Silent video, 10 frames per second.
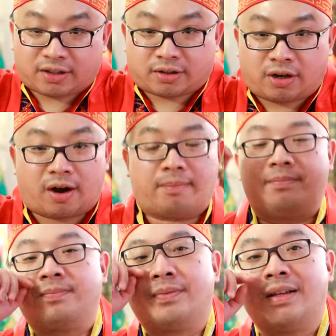at the
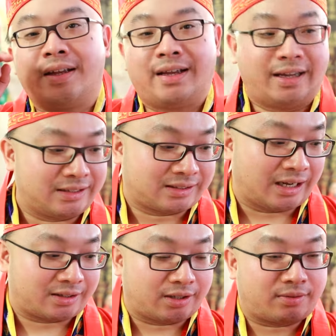top is
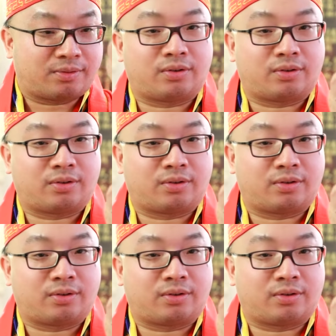like the